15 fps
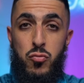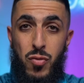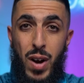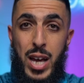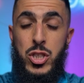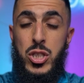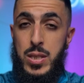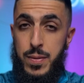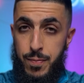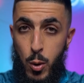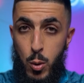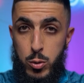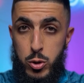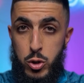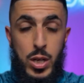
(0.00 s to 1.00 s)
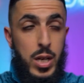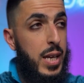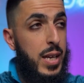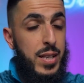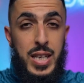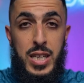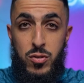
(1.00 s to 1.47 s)
righteous folks,
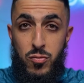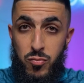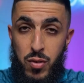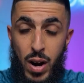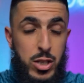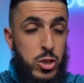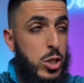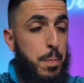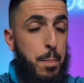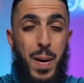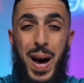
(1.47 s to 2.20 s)
these righteous,